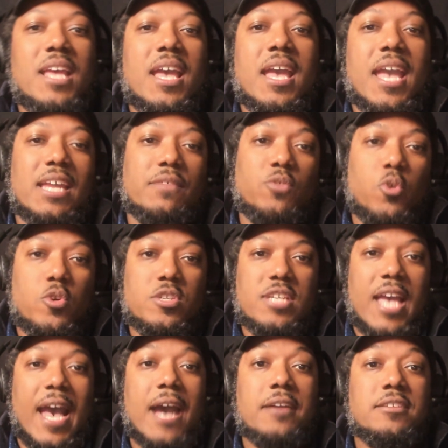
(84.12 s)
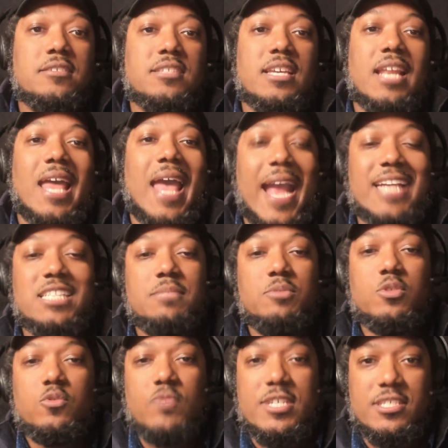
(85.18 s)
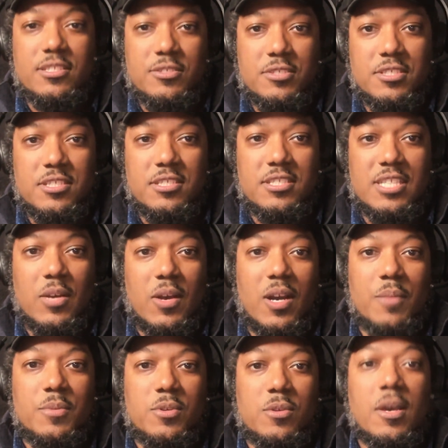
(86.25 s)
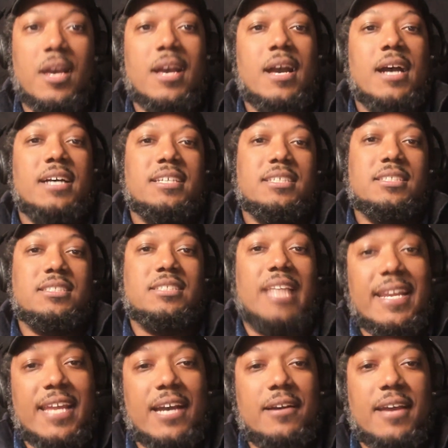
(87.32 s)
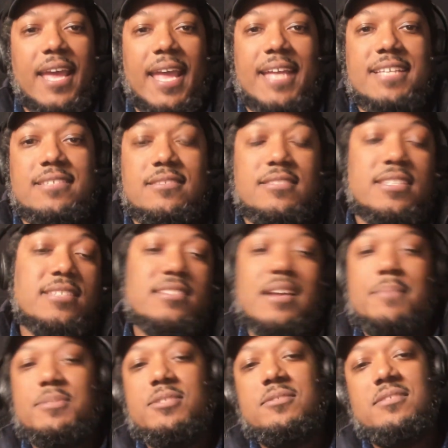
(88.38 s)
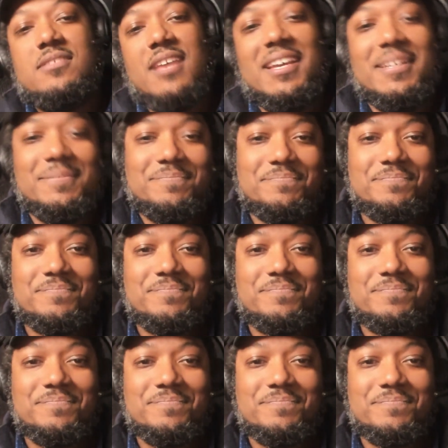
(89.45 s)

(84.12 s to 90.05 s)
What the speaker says: And of course, how to set actionable resolutions that will help you stand out and seize opportunities ahead.